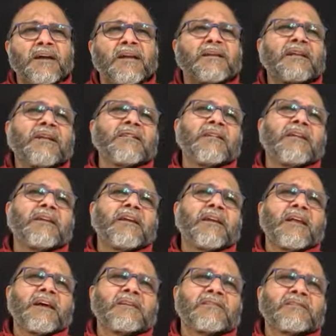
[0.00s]
And then they
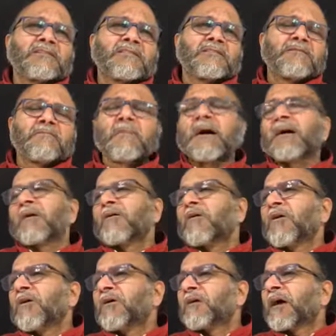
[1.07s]
realized my
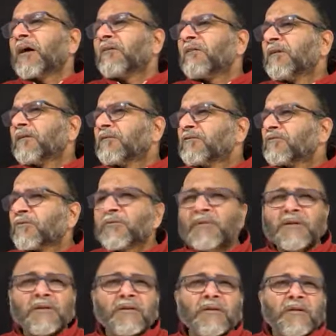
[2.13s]
God, I have lived so
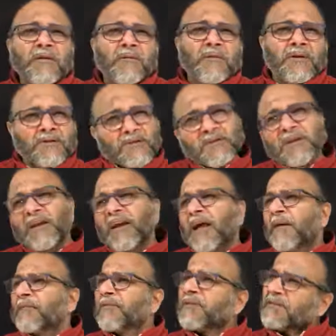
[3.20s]
many, but still
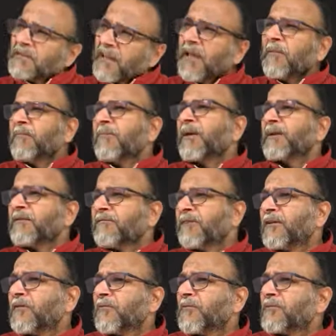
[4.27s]
I am the same bloody
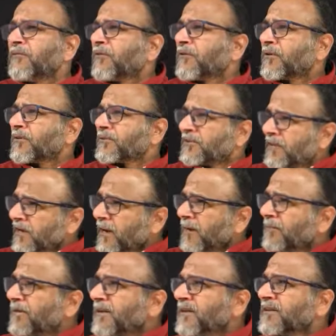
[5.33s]
fellow before, still
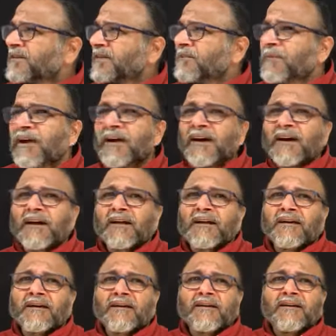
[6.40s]
emptiness in my heart.
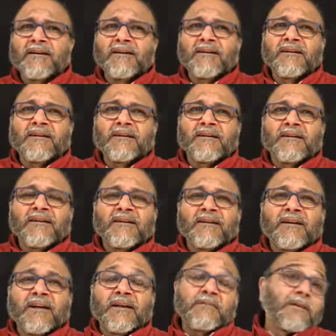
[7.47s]

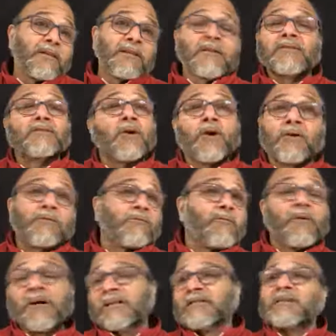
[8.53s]
And when this thought,
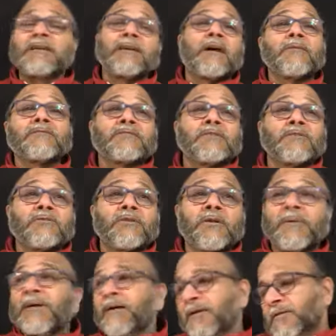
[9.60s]
once it comes into
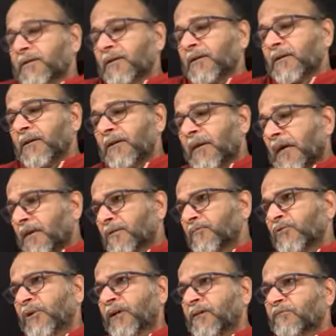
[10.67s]
their mind, suddenly Narad
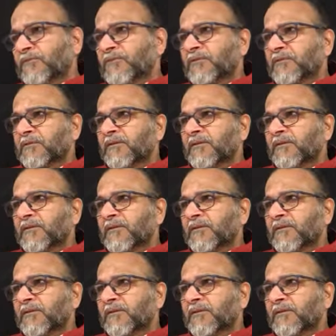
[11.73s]
Muni comes.